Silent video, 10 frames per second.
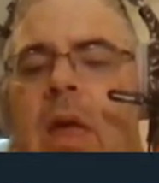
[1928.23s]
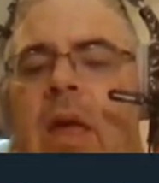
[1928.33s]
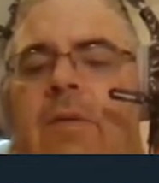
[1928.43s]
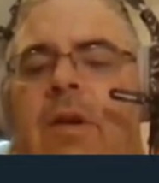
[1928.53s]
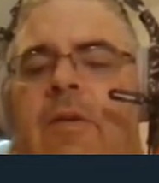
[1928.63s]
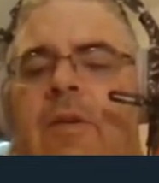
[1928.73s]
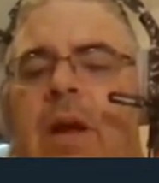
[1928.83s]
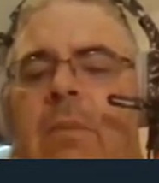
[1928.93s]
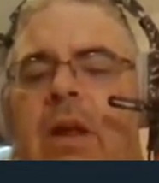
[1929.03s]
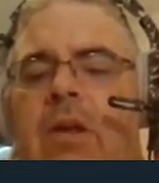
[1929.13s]
Even her
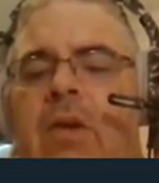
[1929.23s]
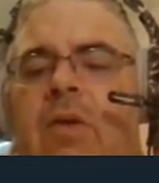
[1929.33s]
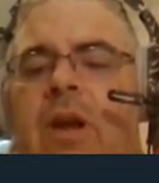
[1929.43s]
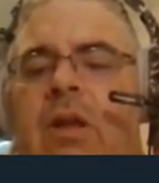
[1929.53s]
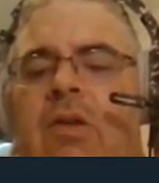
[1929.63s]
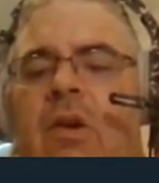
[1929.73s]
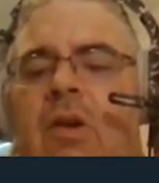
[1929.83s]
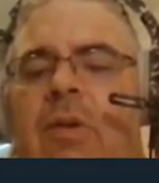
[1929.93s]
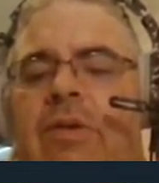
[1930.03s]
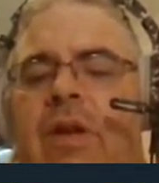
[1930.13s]
family knew that
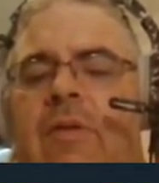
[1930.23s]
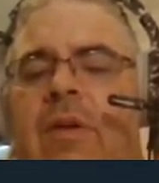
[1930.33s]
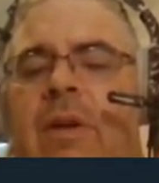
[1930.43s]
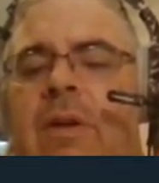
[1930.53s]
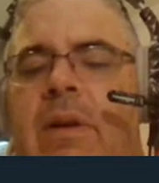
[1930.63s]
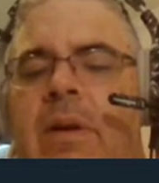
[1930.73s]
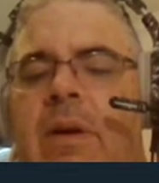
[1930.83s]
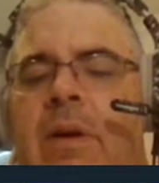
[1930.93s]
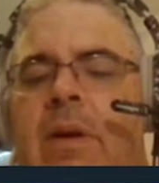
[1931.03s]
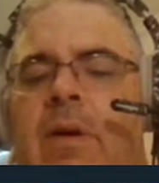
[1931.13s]
Adara was different.
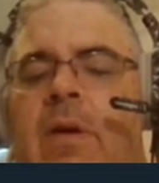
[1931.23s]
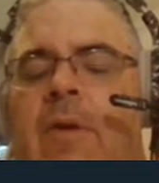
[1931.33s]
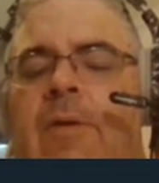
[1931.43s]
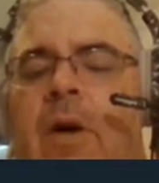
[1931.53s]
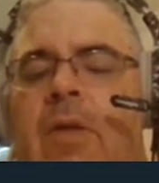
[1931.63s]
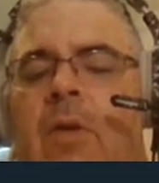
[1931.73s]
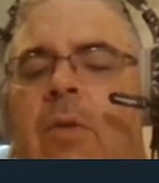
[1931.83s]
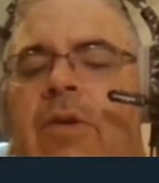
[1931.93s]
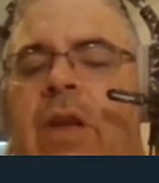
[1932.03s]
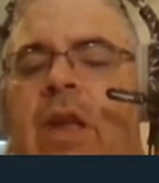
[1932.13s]
Her father
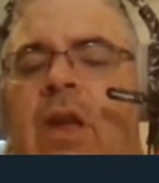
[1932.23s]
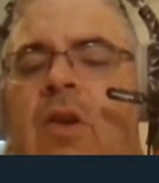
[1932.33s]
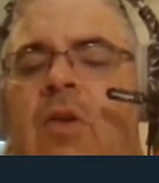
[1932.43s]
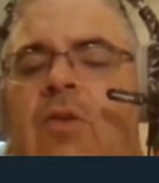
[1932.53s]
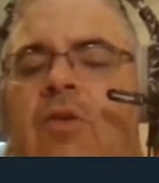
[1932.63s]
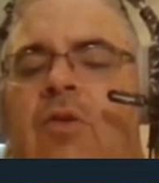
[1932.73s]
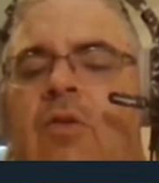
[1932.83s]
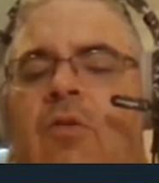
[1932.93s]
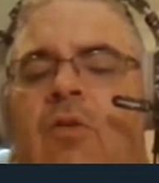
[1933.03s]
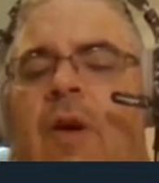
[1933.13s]
was a huge,
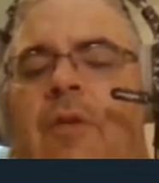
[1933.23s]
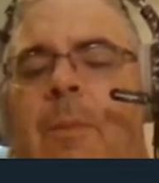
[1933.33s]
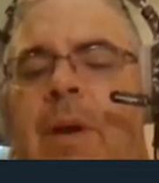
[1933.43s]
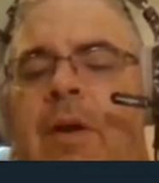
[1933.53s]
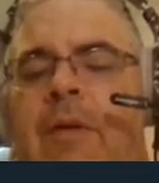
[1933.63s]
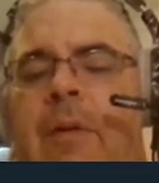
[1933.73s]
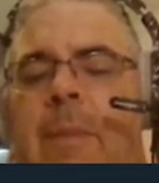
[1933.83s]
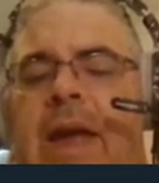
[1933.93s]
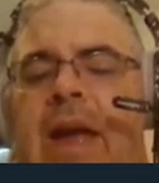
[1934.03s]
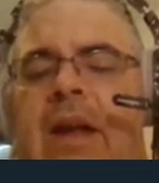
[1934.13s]
gruff bear of
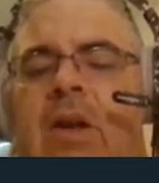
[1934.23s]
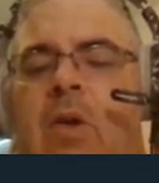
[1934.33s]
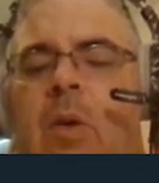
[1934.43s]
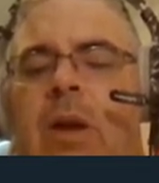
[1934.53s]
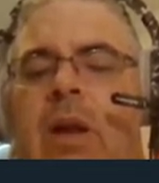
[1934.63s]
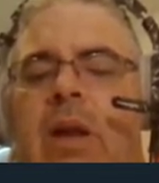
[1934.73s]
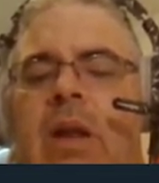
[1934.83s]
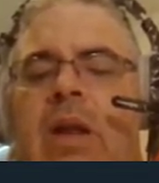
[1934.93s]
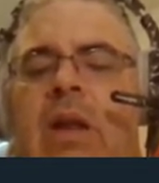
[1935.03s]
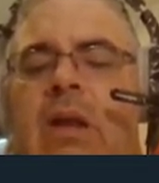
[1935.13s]
a man who had
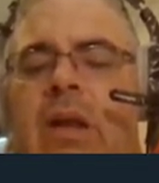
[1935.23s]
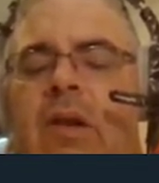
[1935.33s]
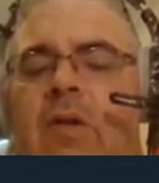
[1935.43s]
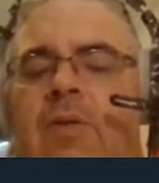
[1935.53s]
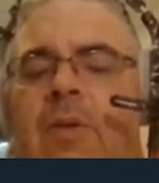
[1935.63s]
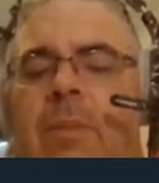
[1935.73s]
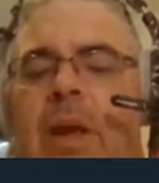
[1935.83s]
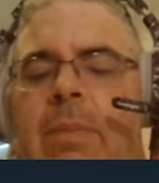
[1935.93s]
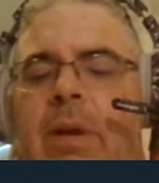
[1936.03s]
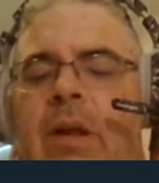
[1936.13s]
little use for
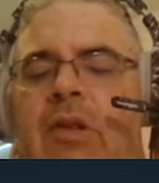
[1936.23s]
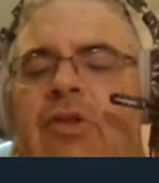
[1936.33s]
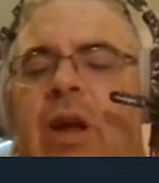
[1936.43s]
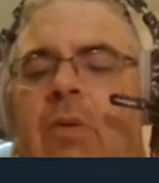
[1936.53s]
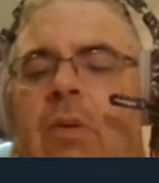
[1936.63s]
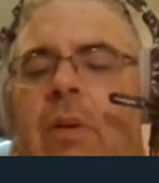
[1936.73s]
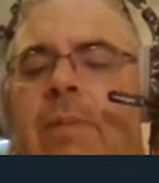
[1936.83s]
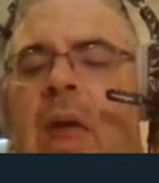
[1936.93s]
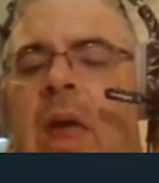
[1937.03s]
people in general,